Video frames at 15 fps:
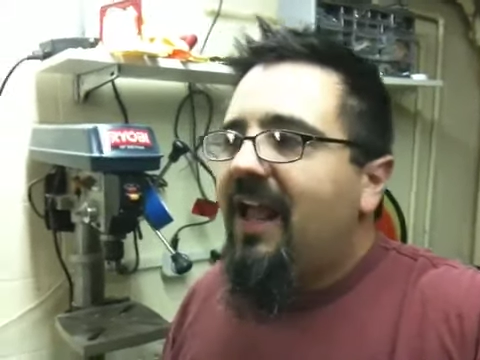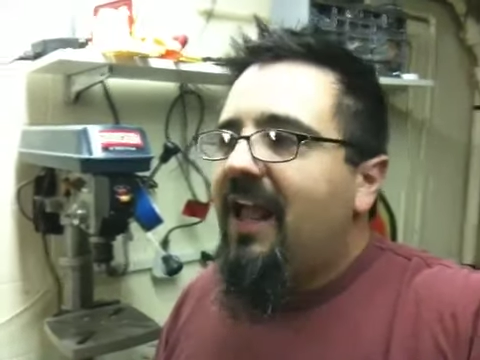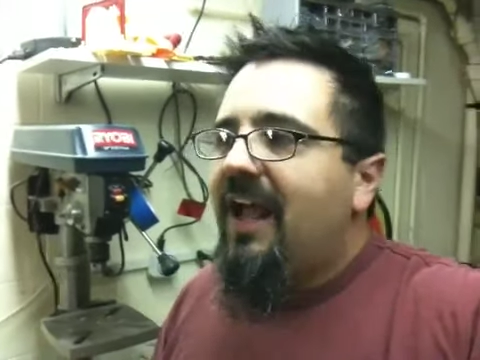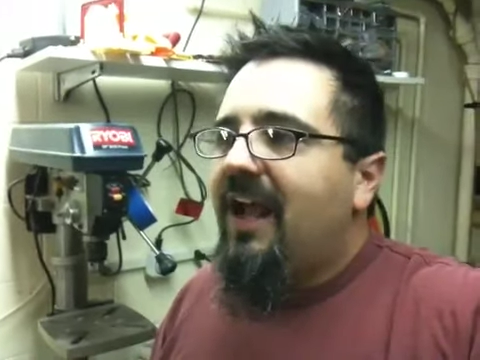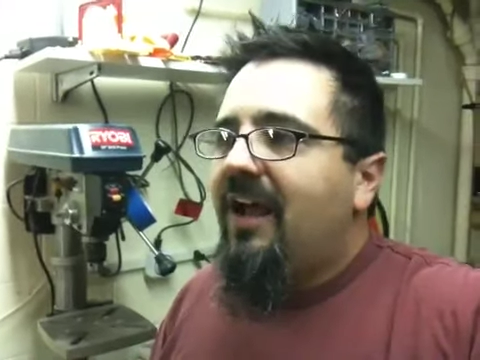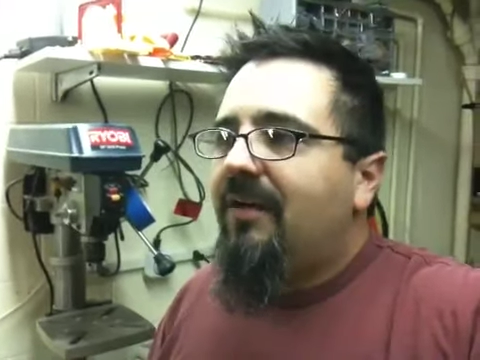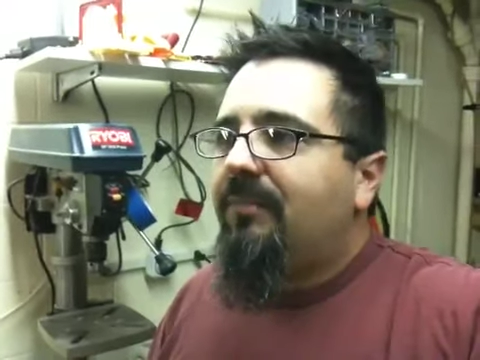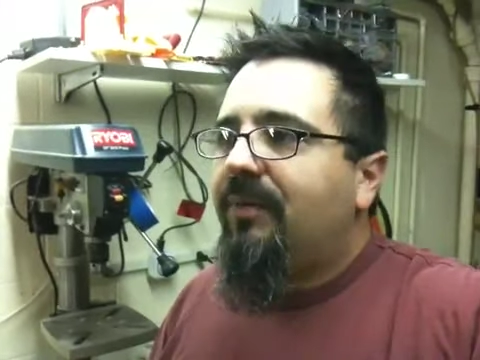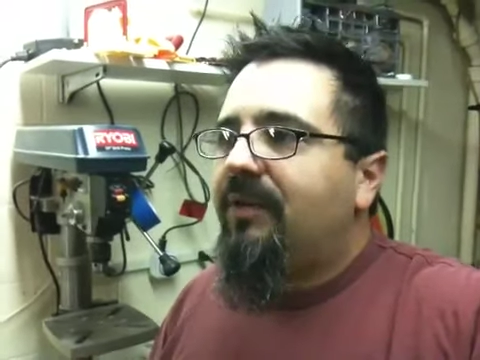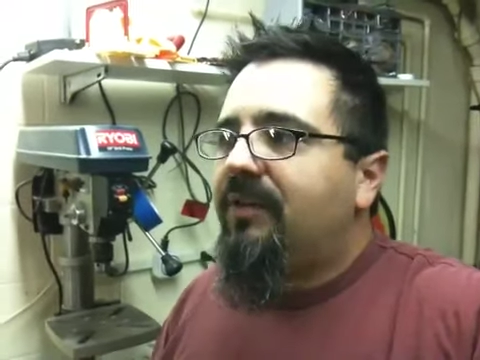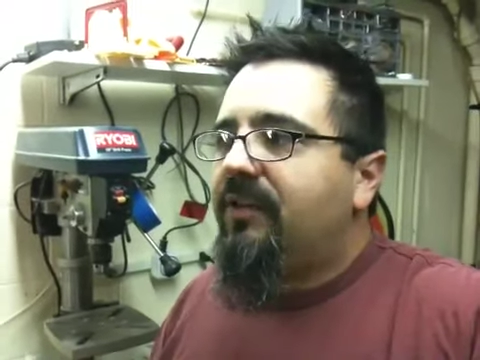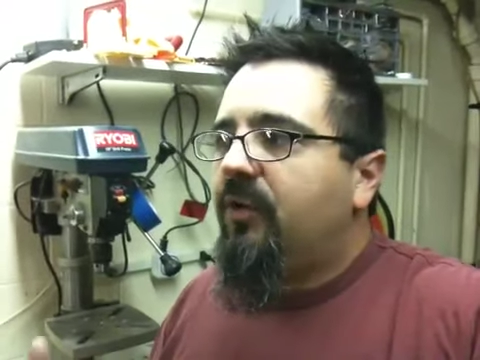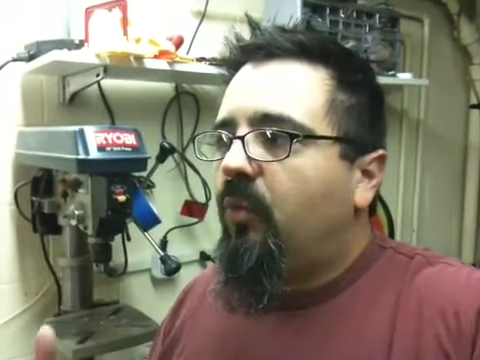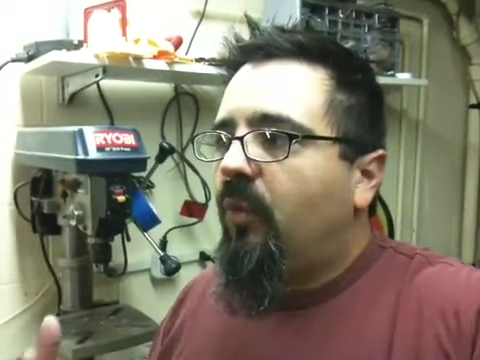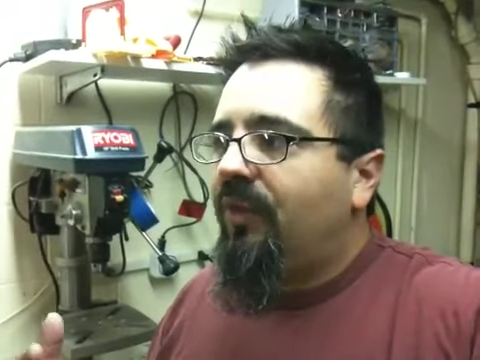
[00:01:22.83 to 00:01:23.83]
Uh, but
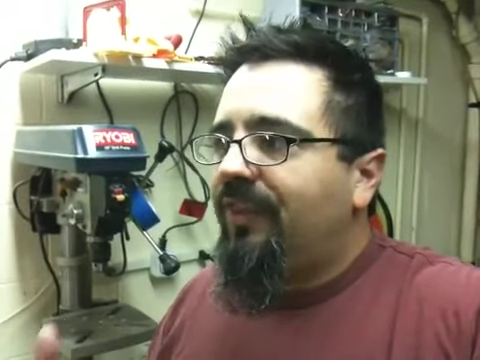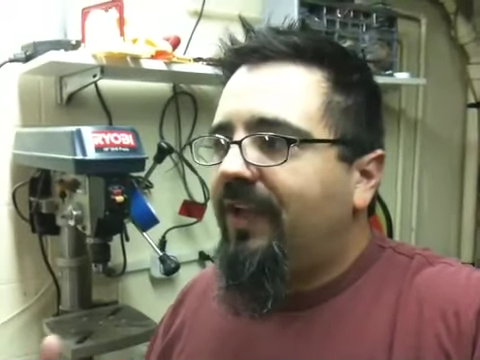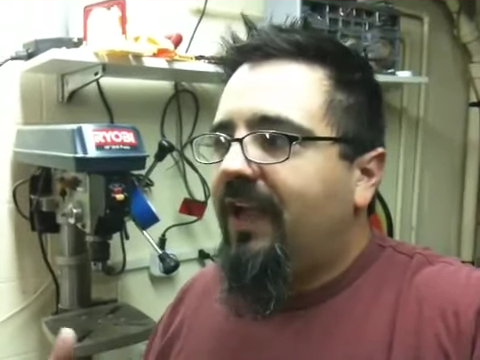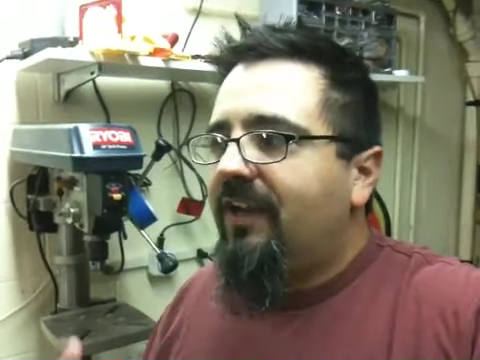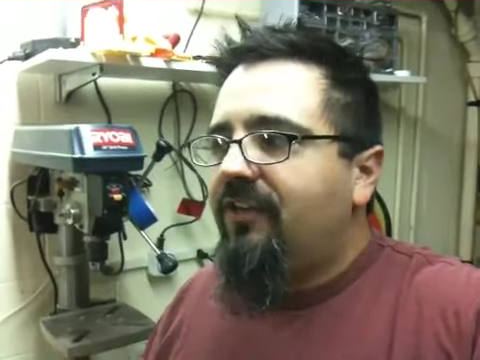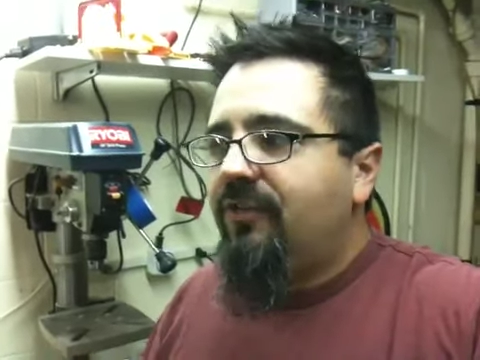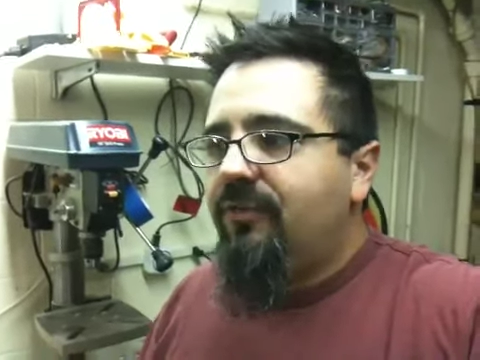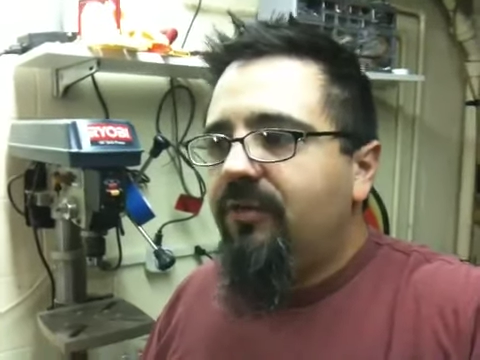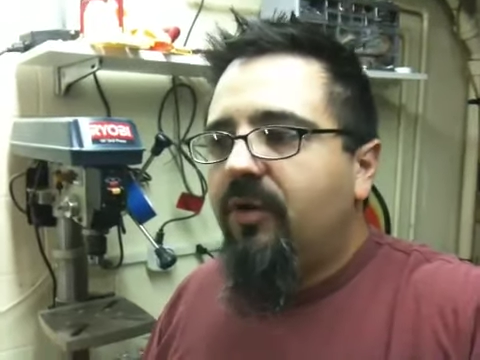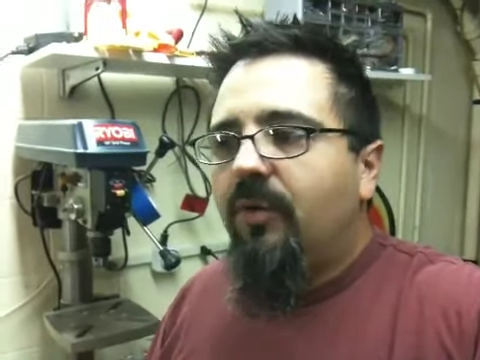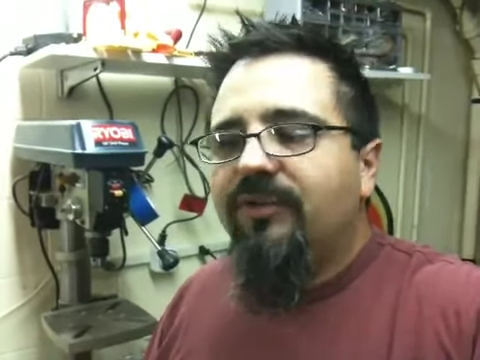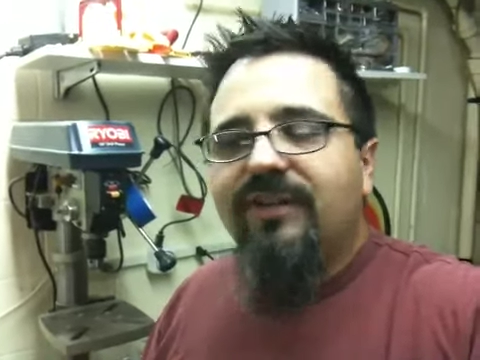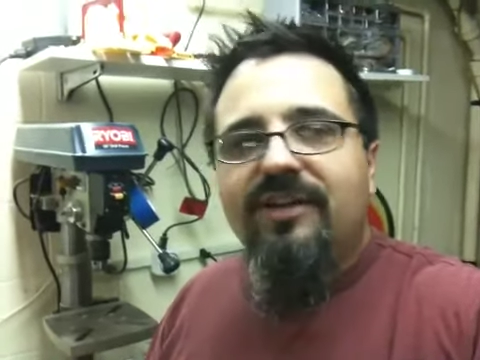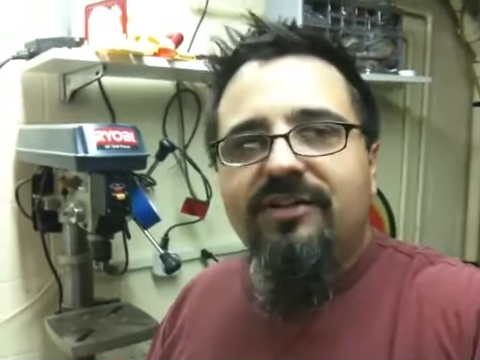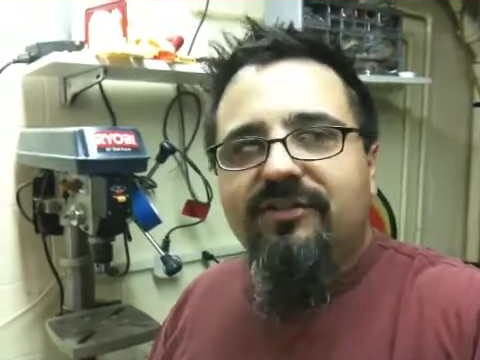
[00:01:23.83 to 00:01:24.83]
you know, one thing I do know
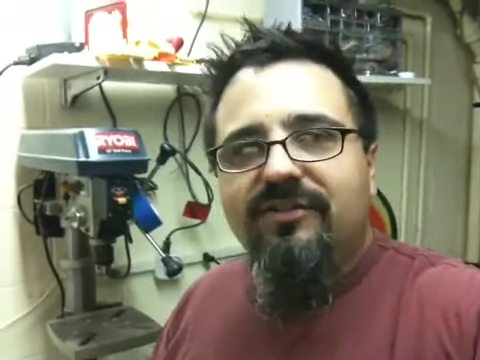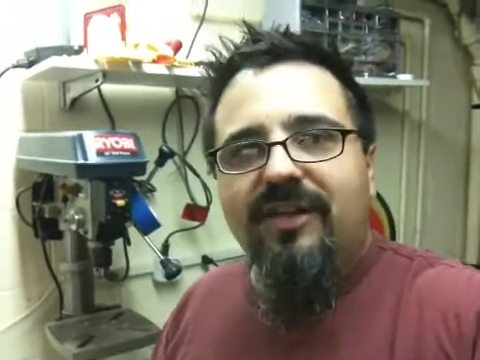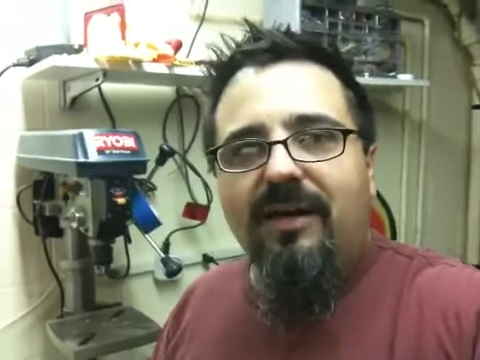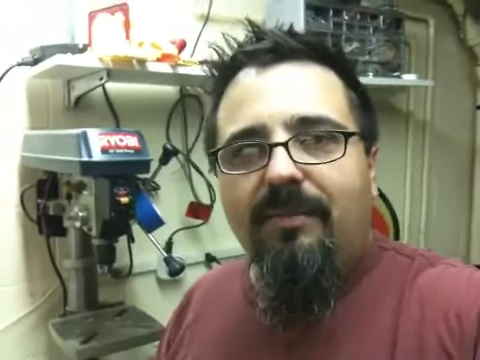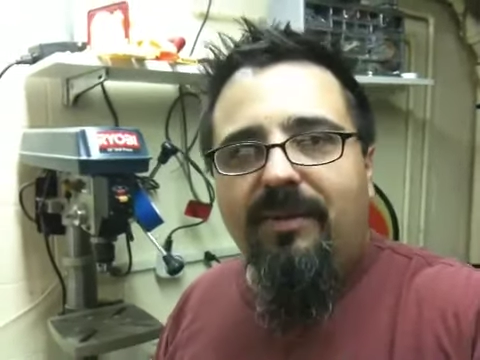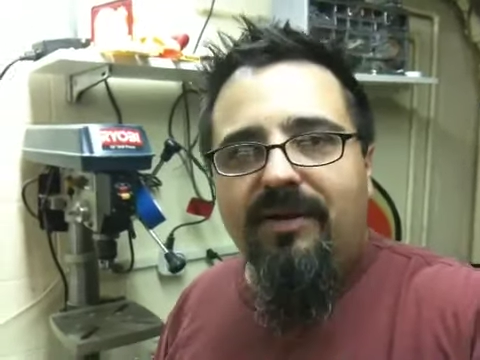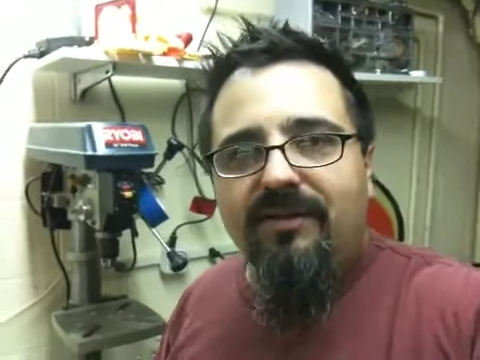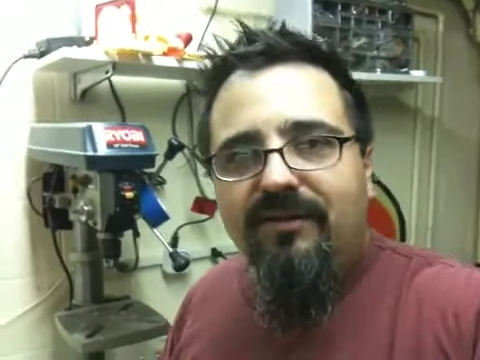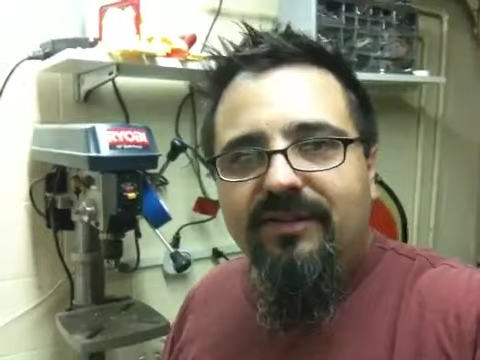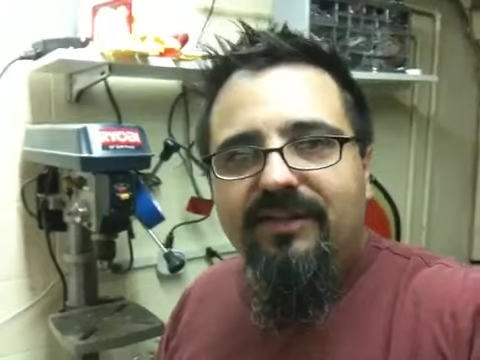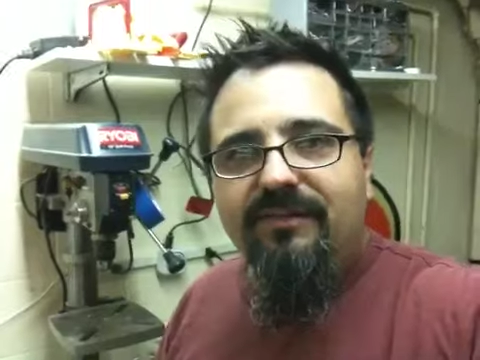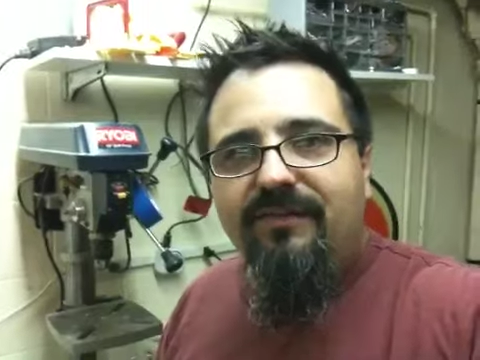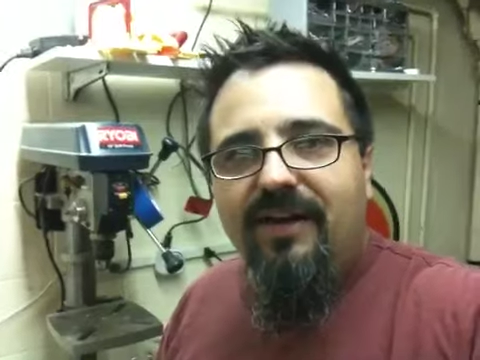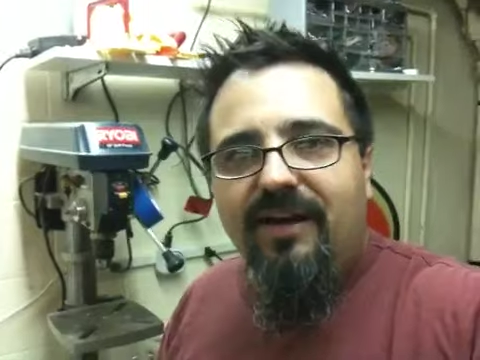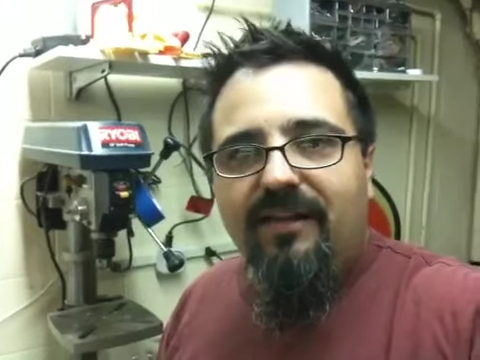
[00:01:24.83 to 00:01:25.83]
is I just stopped by the
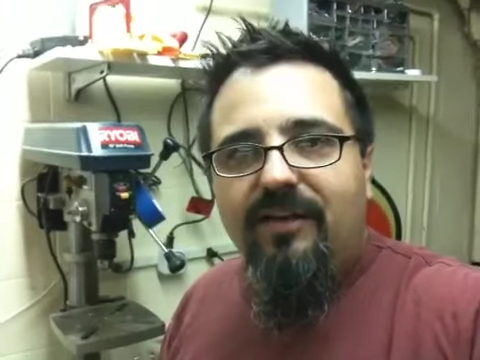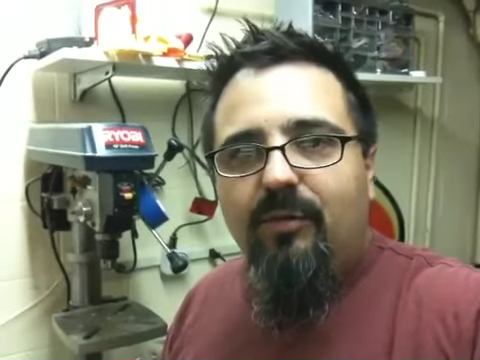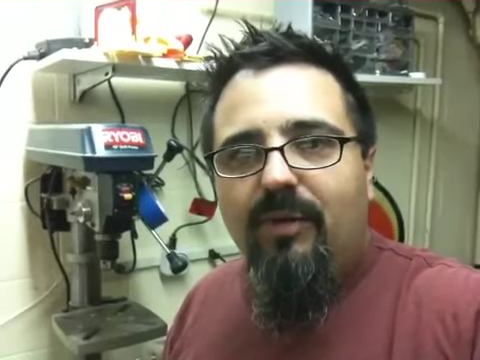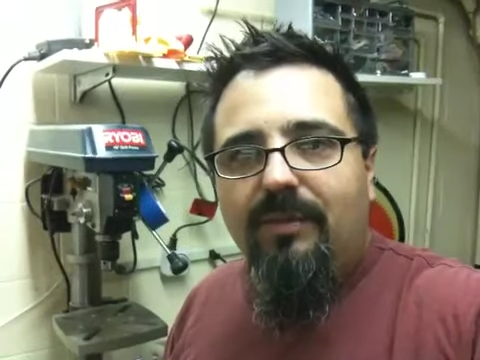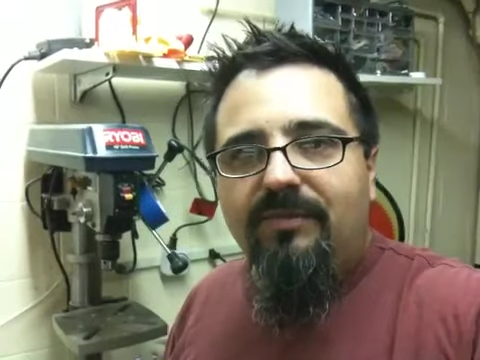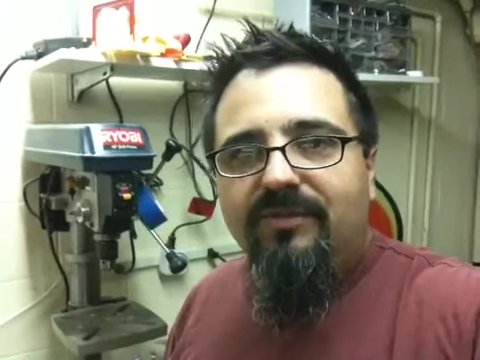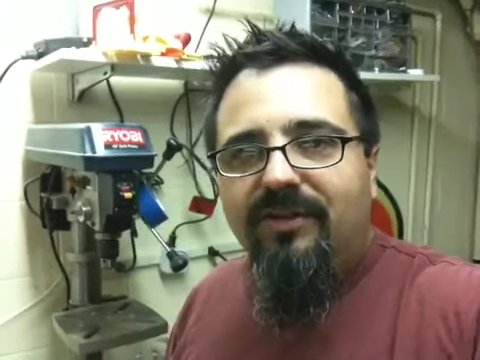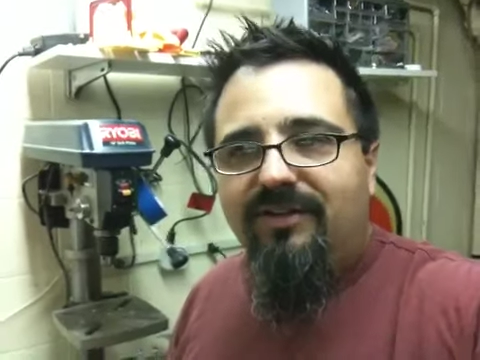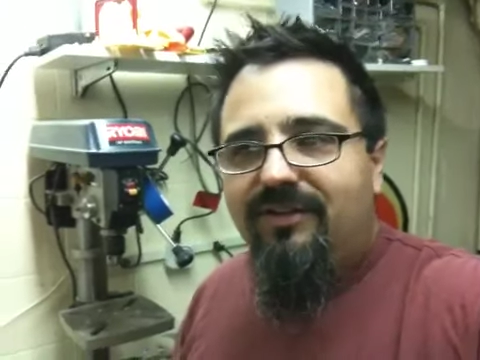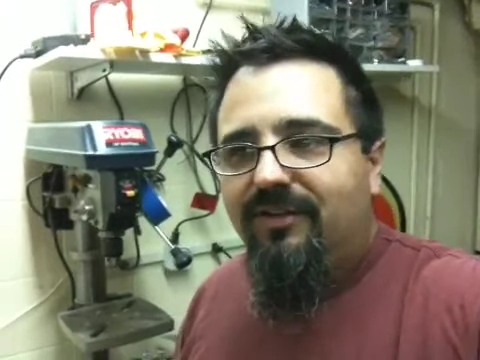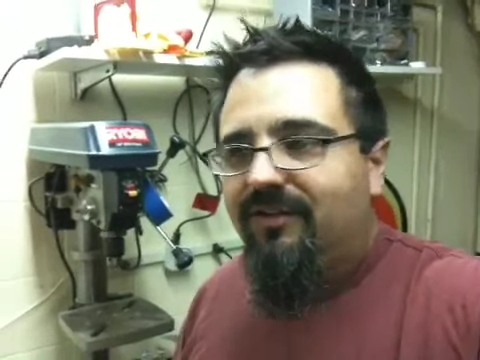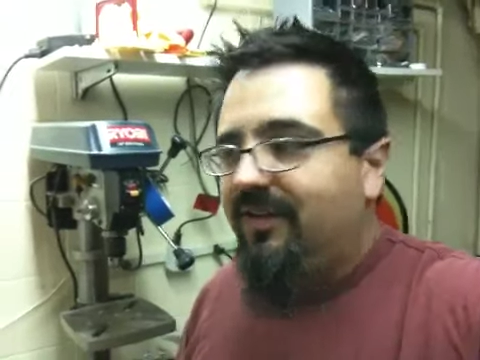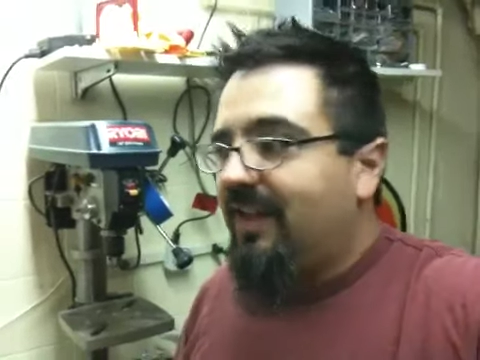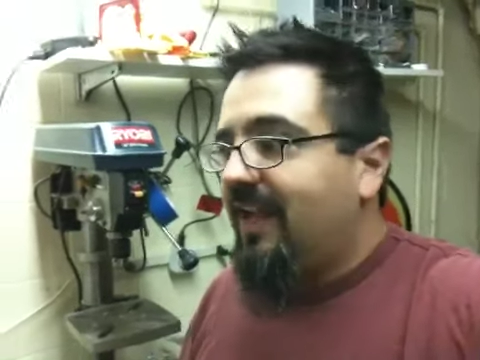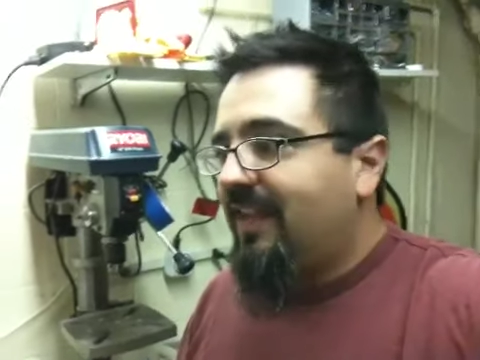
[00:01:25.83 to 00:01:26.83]
Lee Valley website the other day,